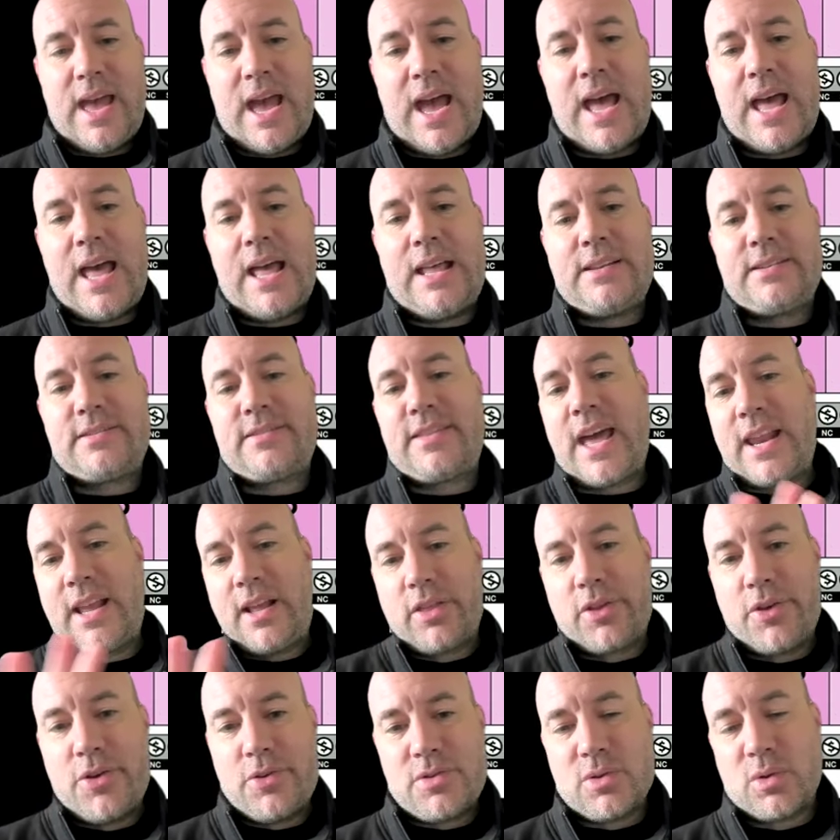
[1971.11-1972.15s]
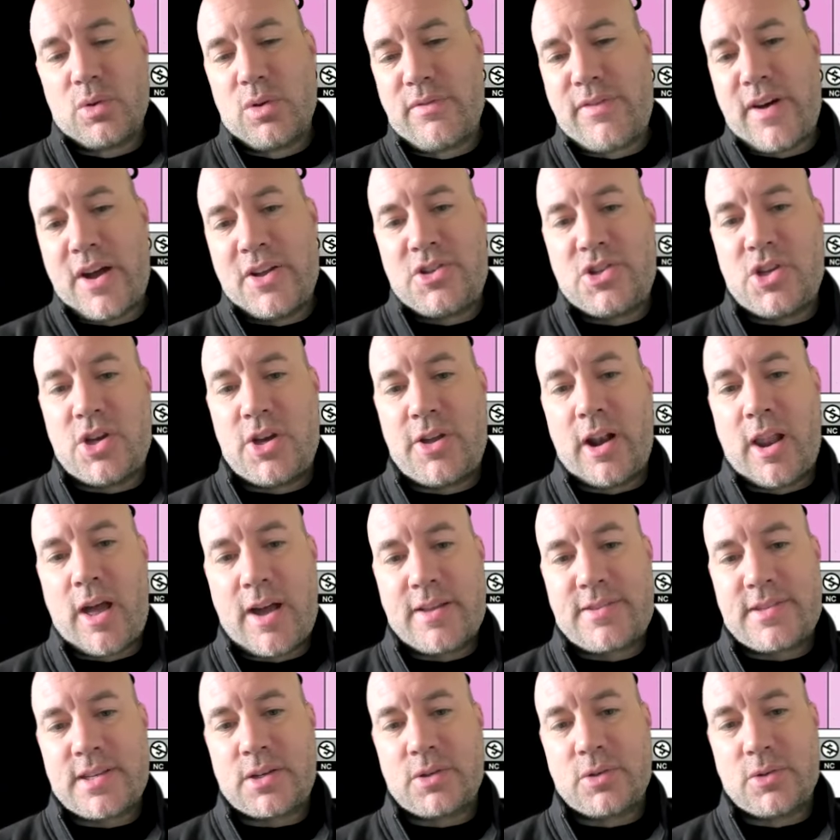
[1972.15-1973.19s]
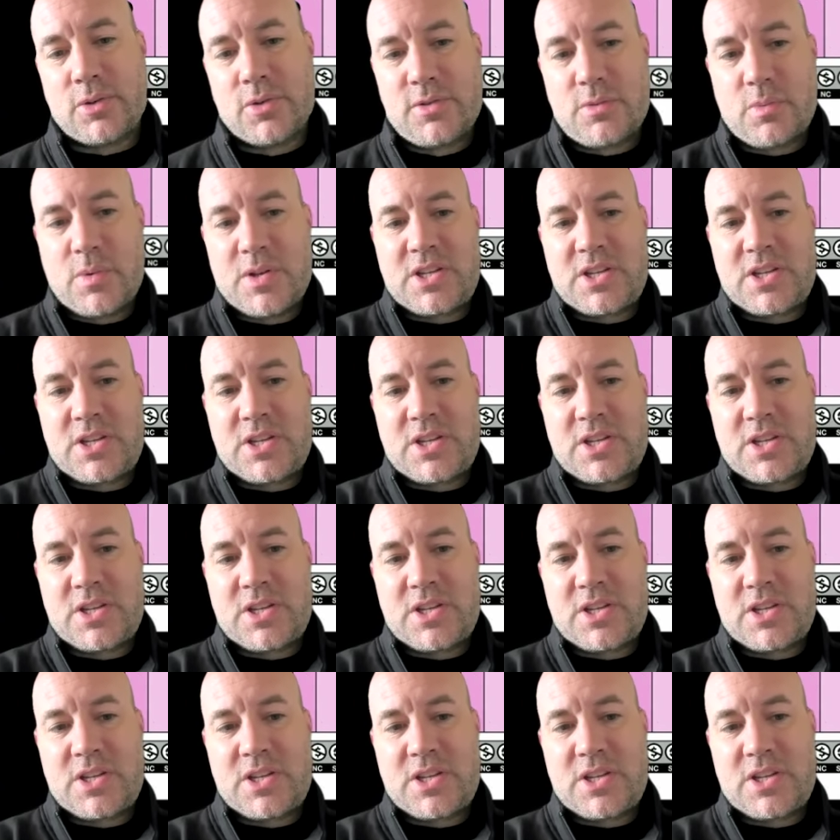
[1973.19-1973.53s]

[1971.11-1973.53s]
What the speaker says: and that includes all of our journal articles,